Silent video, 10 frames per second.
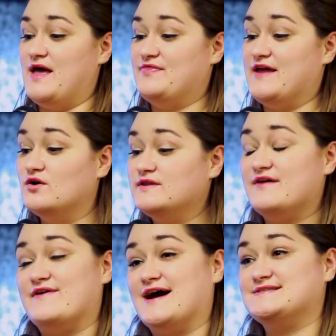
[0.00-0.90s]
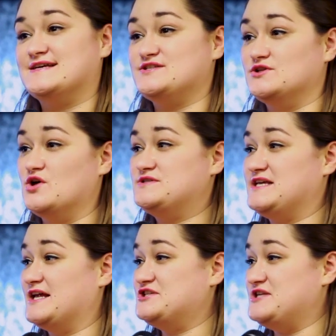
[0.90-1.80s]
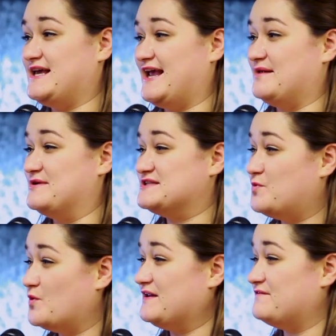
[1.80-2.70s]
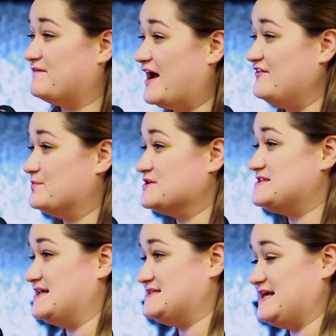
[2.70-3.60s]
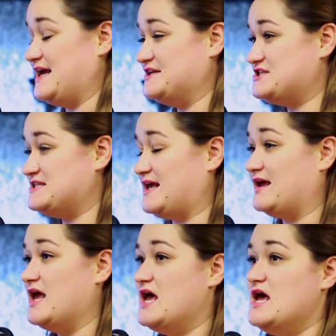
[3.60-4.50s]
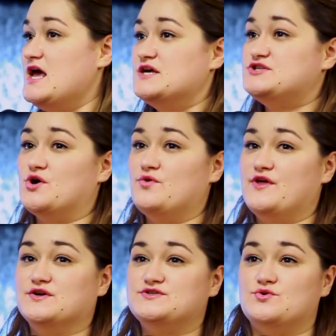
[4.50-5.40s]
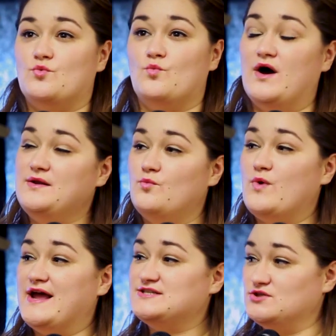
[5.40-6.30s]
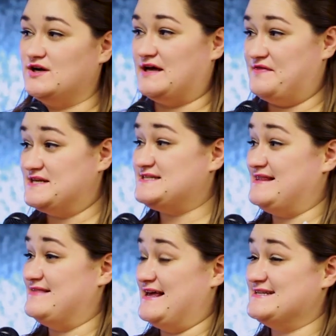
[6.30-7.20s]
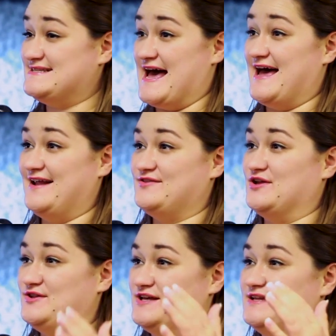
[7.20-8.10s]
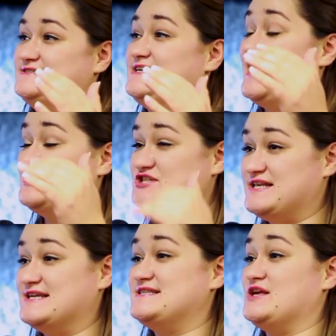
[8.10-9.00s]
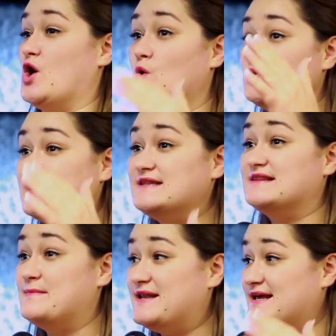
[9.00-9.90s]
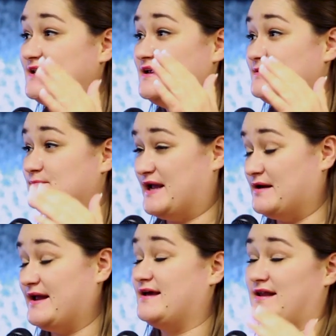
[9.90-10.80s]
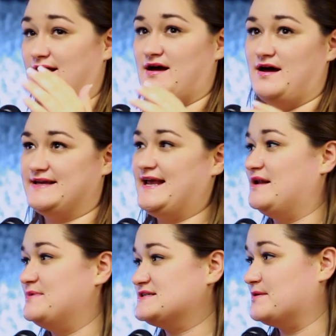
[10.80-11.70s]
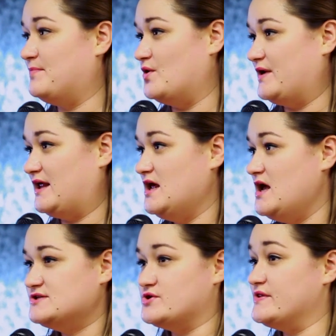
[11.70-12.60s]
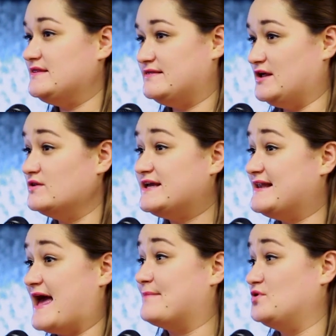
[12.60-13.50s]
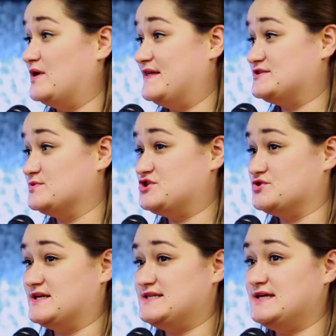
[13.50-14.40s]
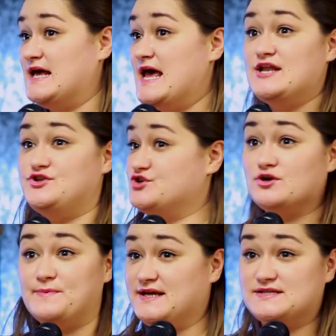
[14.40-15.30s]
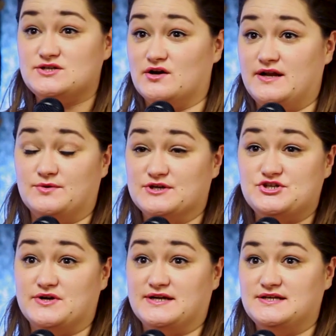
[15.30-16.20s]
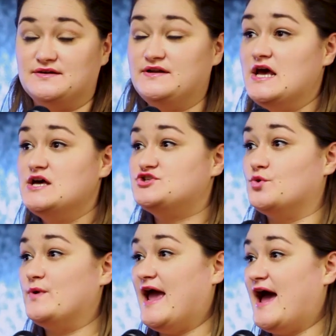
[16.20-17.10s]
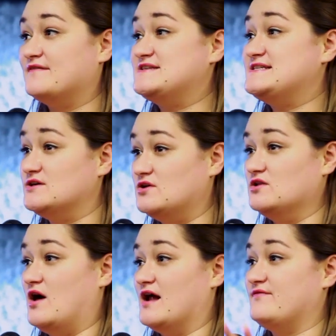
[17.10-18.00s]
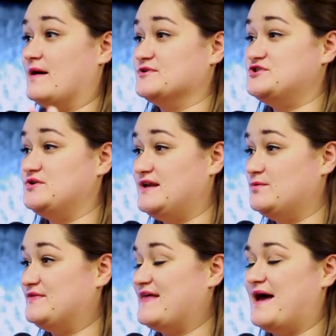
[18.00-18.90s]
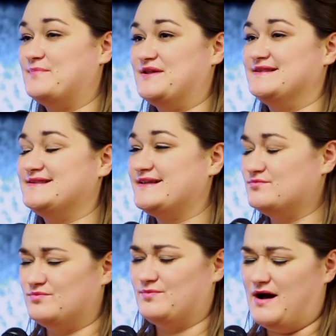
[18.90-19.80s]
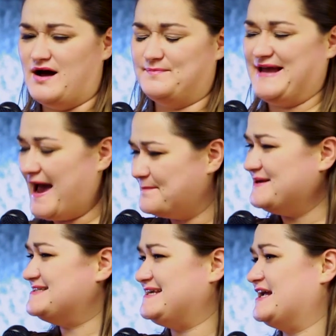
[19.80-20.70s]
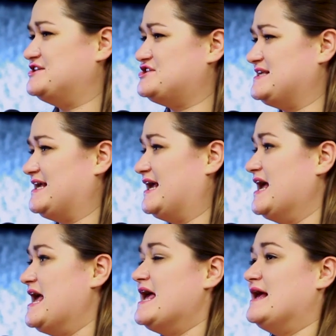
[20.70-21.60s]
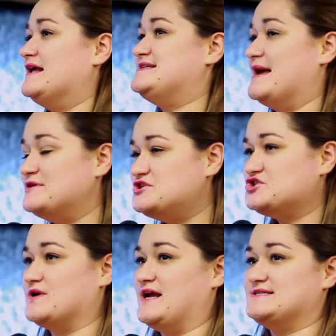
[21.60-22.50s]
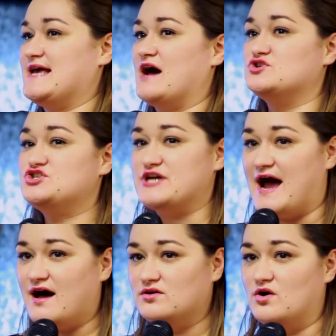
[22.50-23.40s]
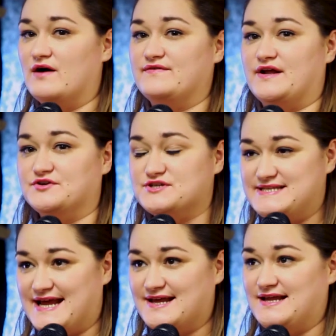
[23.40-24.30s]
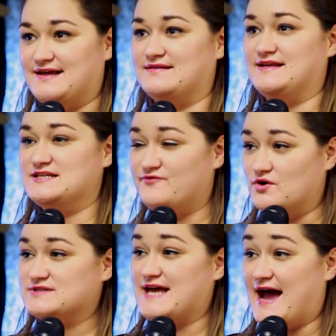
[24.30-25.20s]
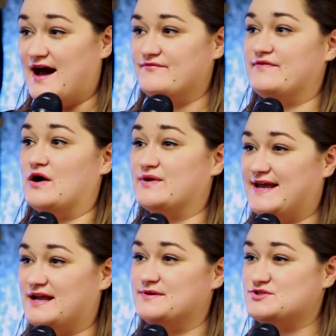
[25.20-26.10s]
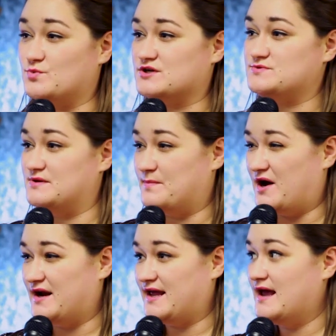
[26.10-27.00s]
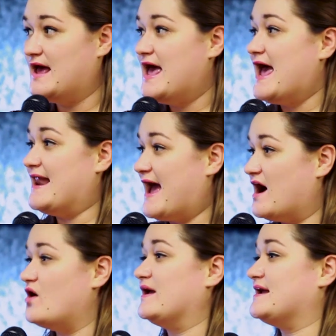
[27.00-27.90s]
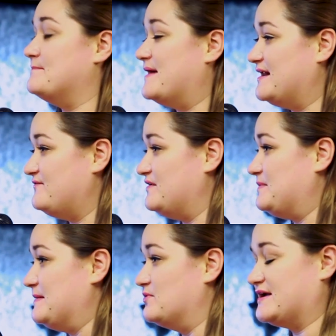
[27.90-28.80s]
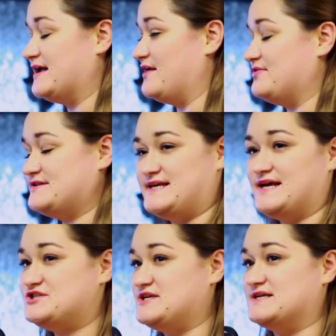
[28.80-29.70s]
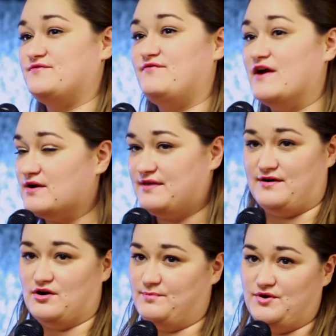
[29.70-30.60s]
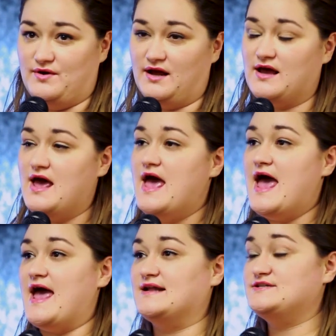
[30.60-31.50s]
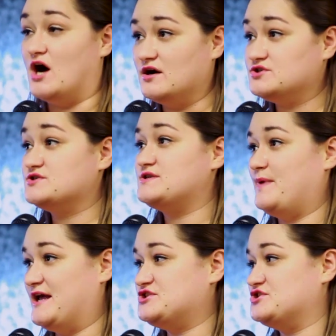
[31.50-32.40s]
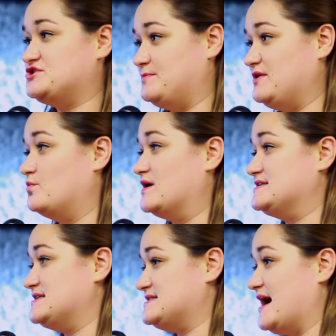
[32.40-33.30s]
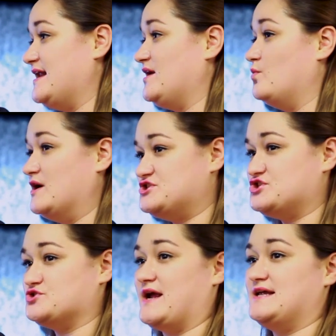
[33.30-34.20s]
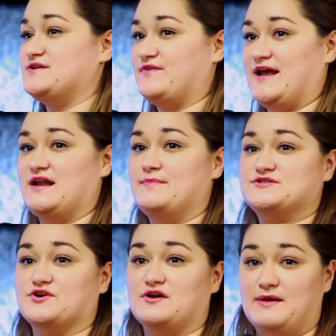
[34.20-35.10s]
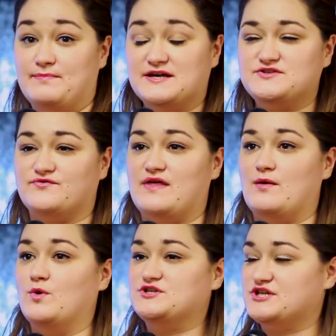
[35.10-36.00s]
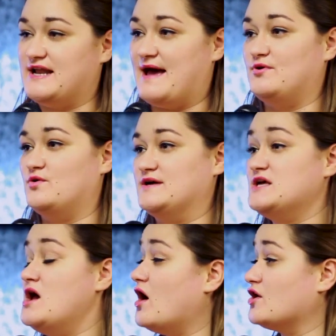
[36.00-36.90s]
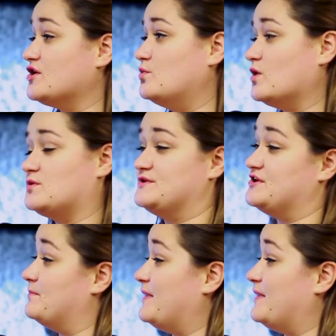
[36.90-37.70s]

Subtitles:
they only have access to low THC cannabis, 0.5% THC. So there's one way to look at this, and is that the THC is the only limited cannabis component. It's the only cannabinoid that's restricted. Terpenes aren't restricted. So we have still a lot of opportunity with that, but capping THC demonstrates how shallow of an understanding these folks have of how cannabis works with the body and how it can benefit people. THC is very therapeutic, and doctors and patients should be the ones deciding which strains of cannabis are going to be best for them, which cannabinoids are going to work with their